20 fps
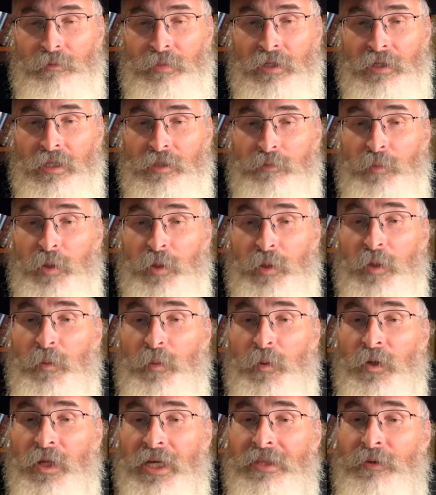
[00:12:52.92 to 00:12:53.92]
because
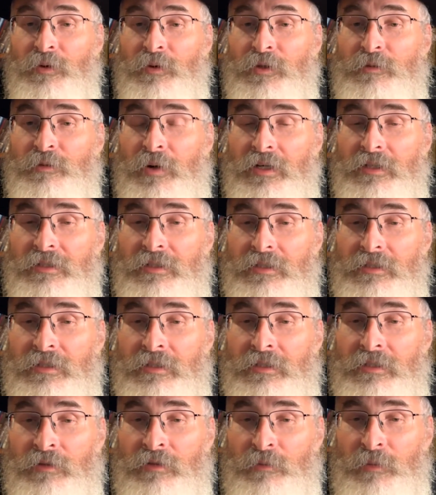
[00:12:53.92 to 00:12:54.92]
people like those
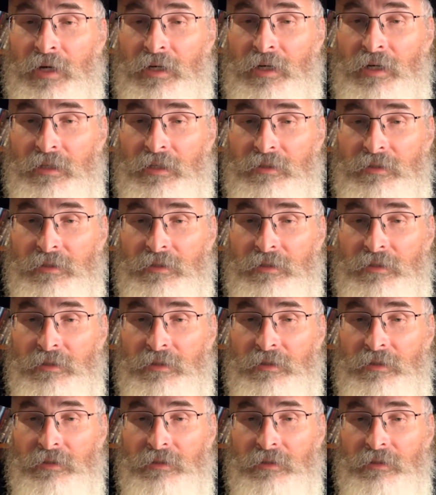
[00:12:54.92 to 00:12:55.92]
Marxists live among us.
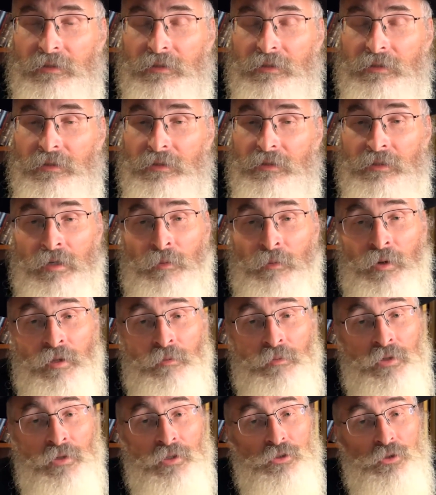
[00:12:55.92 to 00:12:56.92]
Some of
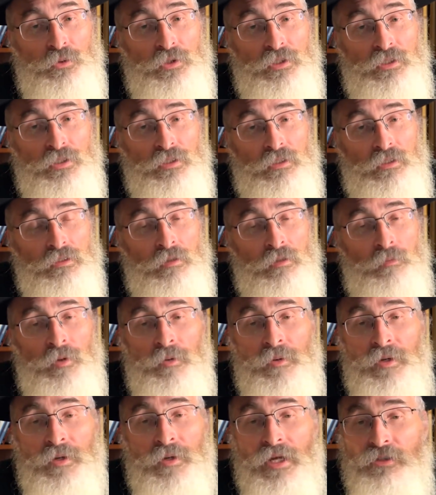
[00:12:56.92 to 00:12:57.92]
them are Jewish, some
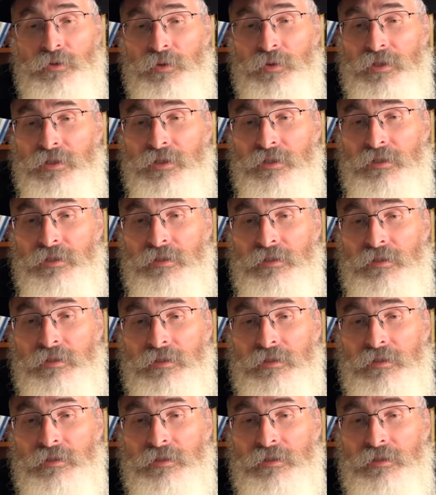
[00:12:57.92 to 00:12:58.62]
of them are not Jewish.